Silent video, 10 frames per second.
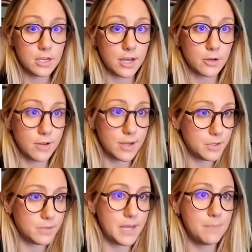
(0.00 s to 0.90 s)

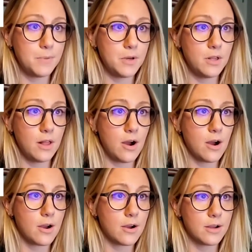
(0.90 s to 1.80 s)
Agreeable people
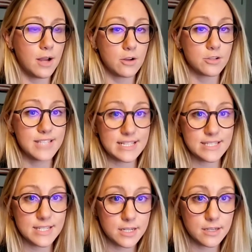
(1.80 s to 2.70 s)
are, are
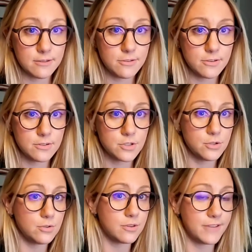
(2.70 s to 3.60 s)
sensitive
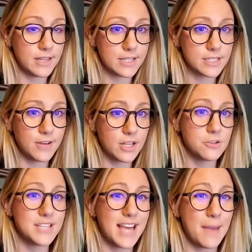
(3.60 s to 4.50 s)
to the feelings of
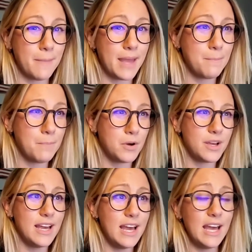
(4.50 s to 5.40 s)
others and may
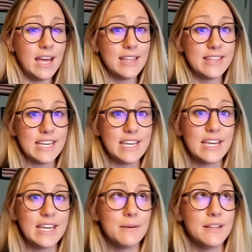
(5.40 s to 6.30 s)
put
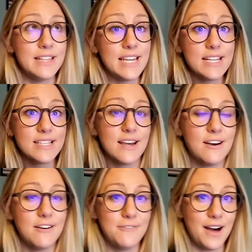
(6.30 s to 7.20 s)
the needs
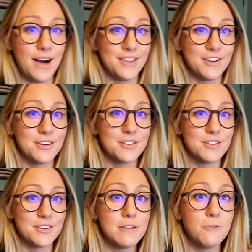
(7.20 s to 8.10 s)
of others
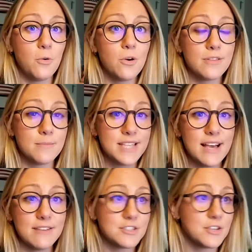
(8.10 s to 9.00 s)
before
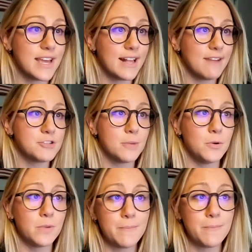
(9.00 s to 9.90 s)
themselves, so they can have trouble
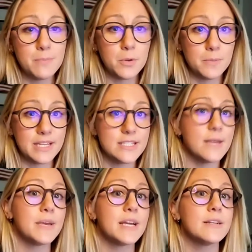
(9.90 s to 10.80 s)
with people pleasing
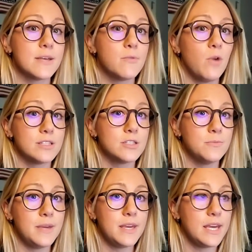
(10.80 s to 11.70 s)
because they want to
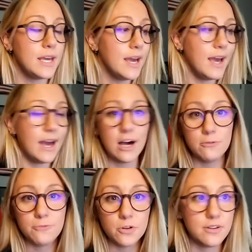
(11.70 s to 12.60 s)
be
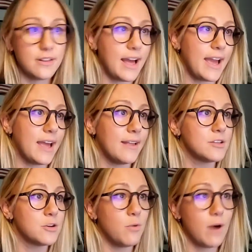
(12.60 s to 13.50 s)
helpful
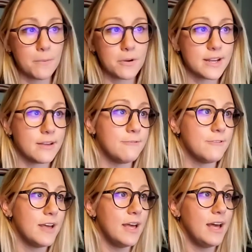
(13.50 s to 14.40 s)
and cooperative.
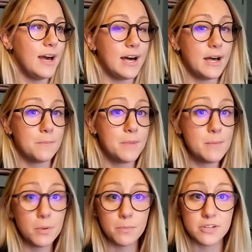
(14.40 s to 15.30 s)
Um,
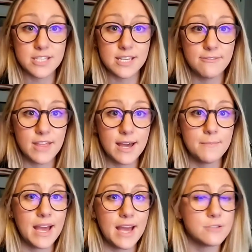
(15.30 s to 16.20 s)
people perceive them
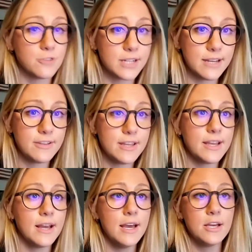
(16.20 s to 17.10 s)
as
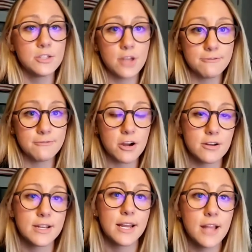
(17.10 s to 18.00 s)
forgiving,
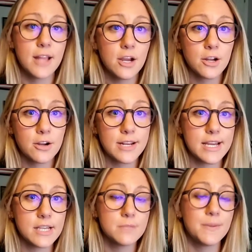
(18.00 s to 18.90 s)
soft-hearted,
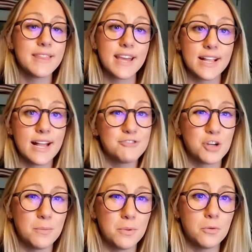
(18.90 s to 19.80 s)
courteous, but they can have
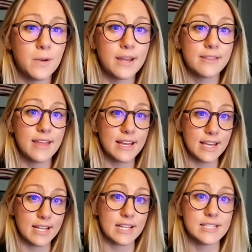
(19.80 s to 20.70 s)
trouble with
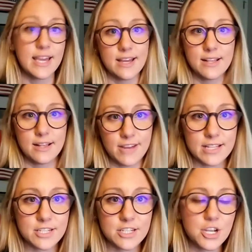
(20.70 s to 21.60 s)
getting taken
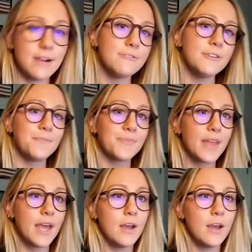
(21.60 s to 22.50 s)
advantage of.
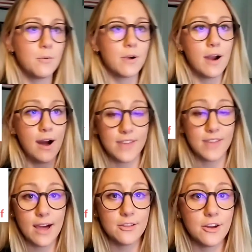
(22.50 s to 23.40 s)
Where on the
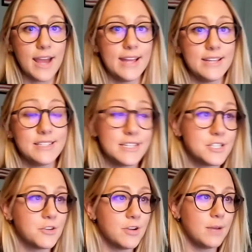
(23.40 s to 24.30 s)
other end,
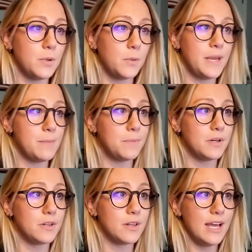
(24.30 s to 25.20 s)
disagreeable
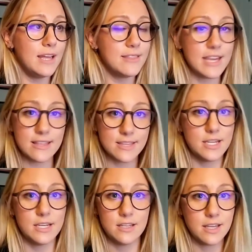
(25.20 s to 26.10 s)
people think
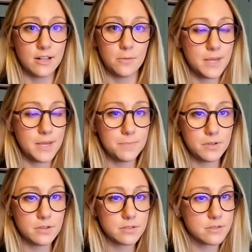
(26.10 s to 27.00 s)
that, you know,
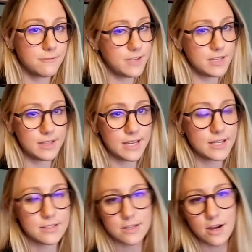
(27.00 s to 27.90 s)
people's
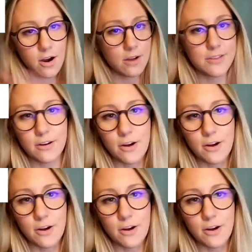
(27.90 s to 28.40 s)
feelings are their